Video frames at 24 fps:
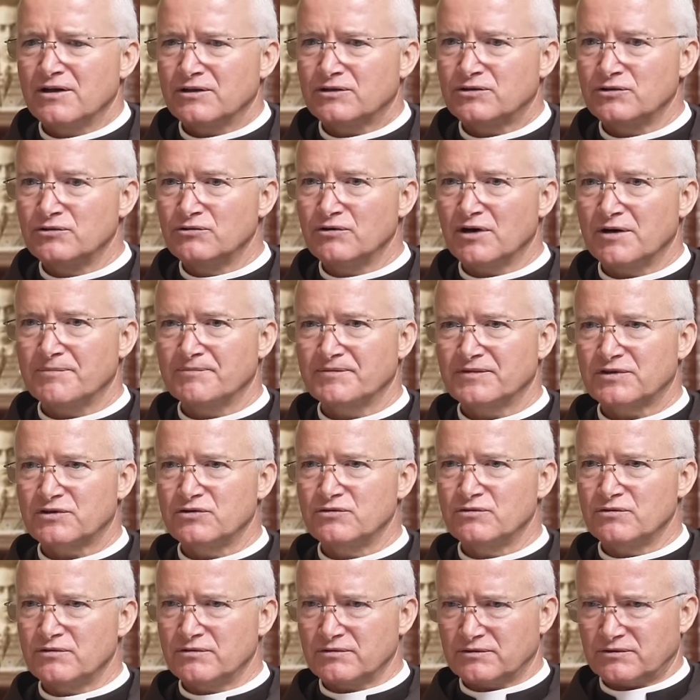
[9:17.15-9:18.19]

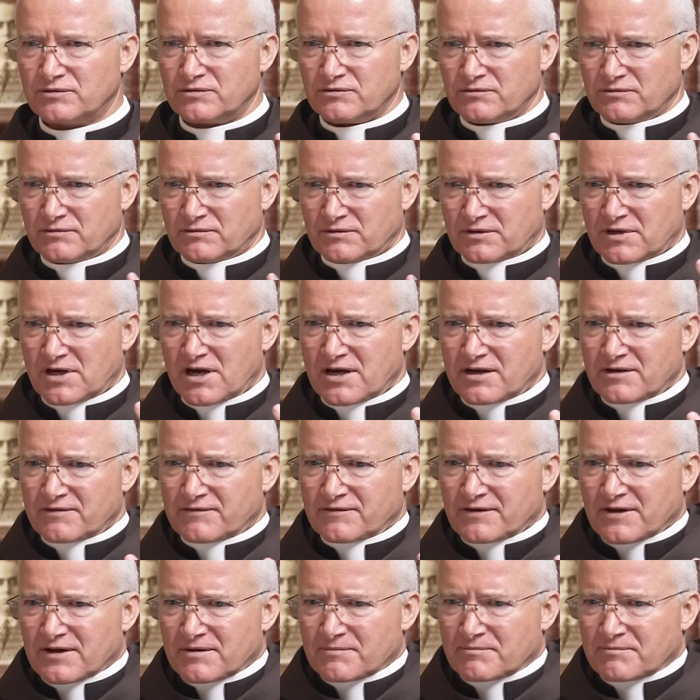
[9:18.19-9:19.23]
to kind of